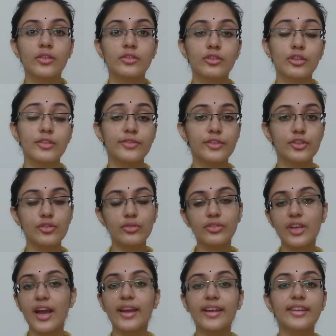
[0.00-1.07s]
so if you
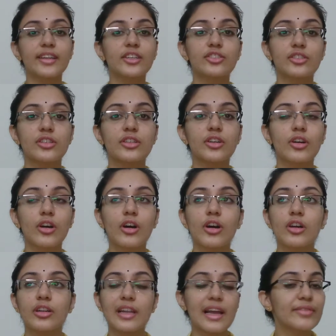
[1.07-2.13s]
choose architecture
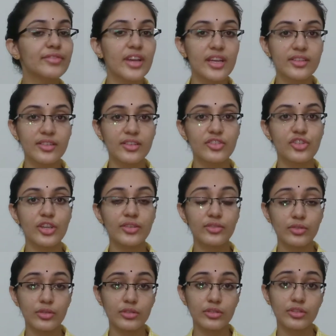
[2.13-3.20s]
or life sciences,
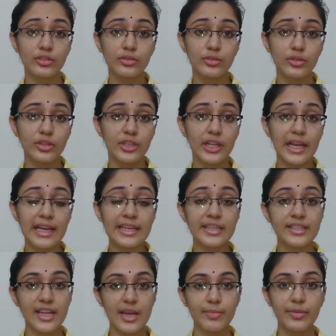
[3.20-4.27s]
just go to the Google
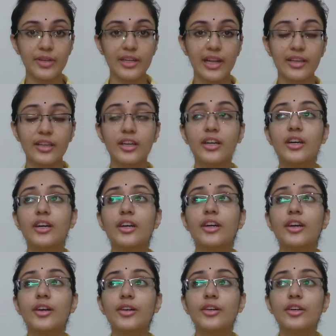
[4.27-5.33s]
and type it like
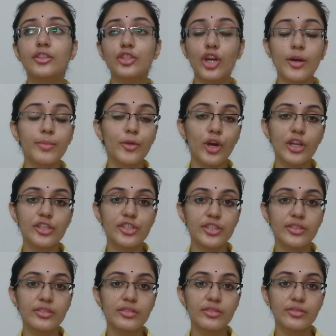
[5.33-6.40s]
top
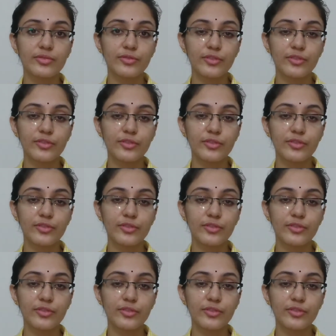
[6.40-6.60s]
colleges